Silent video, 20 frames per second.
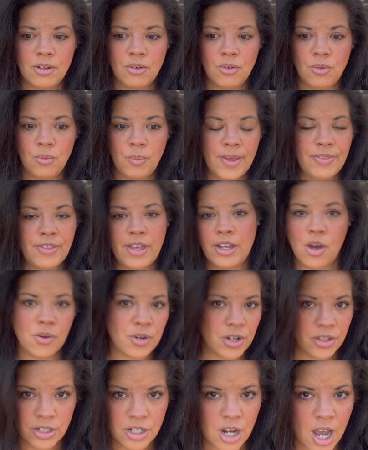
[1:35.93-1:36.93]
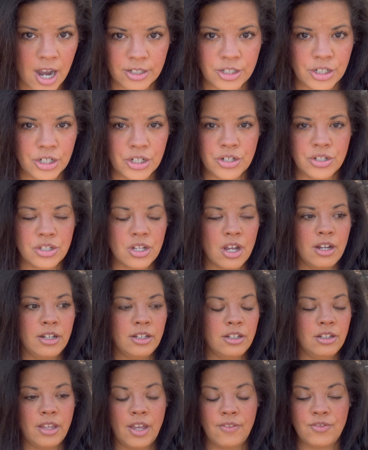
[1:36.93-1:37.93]
when they go to the doctors,
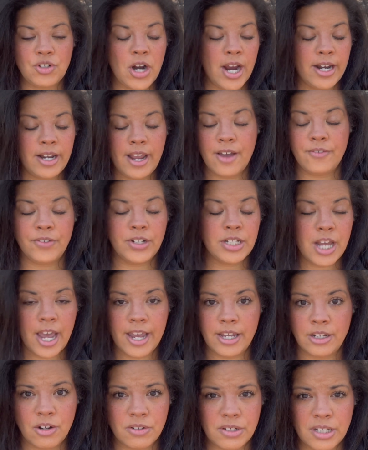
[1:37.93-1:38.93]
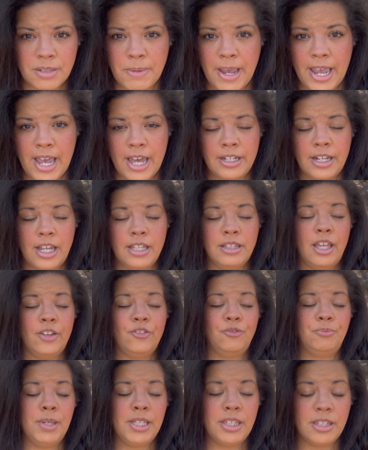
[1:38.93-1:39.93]
and they've tried every diet known to man, and
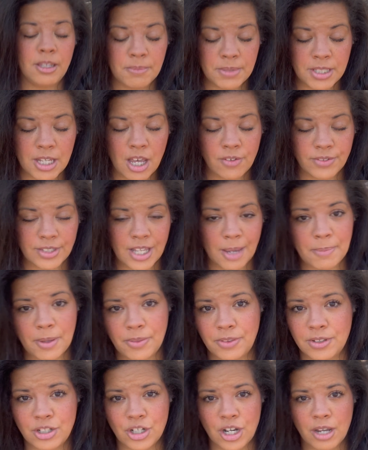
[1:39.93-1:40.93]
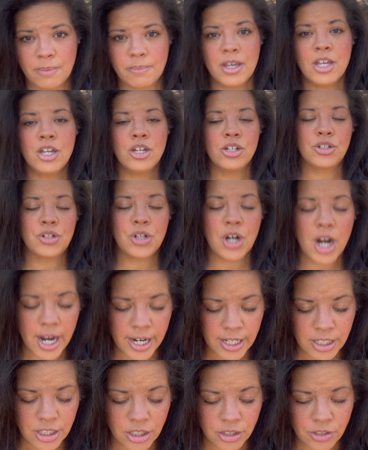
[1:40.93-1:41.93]
they've beat themselves up at the gym
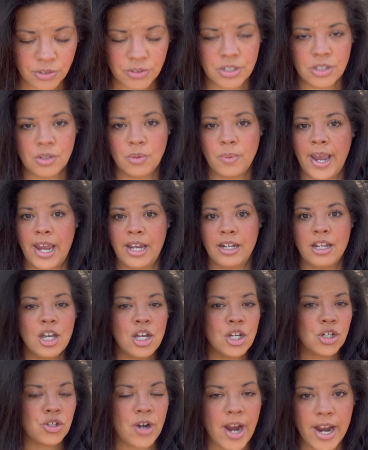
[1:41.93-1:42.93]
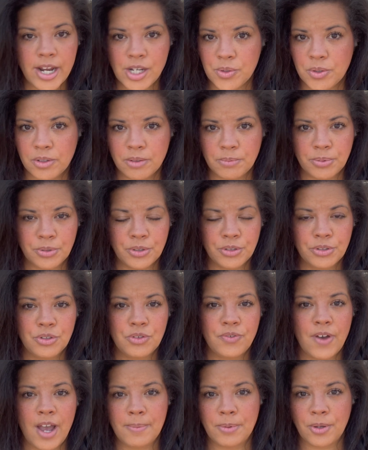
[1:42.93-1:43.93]
trying to lose the weight, trying to
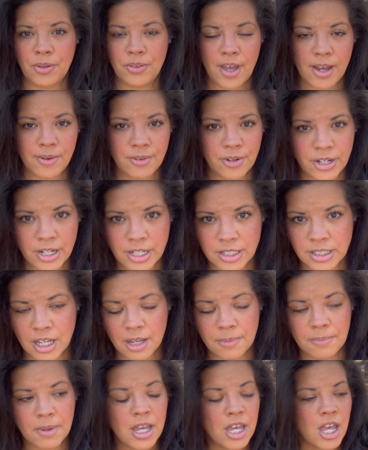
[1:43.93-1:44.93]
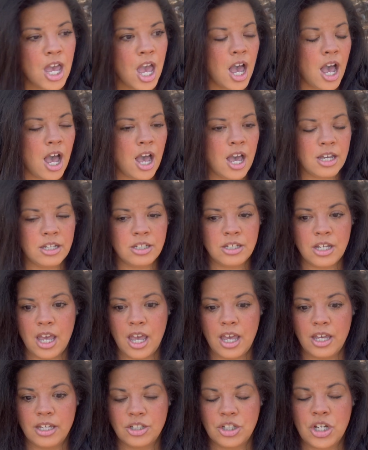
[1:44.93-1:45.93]
improve hypothyroidism,
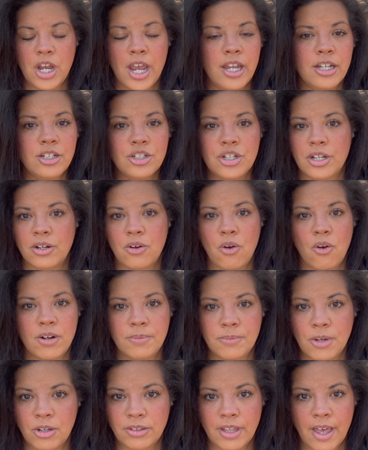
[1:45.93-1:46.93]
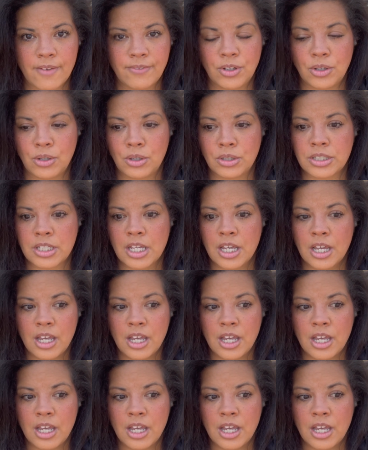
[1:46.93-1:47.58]
change their hormone levels,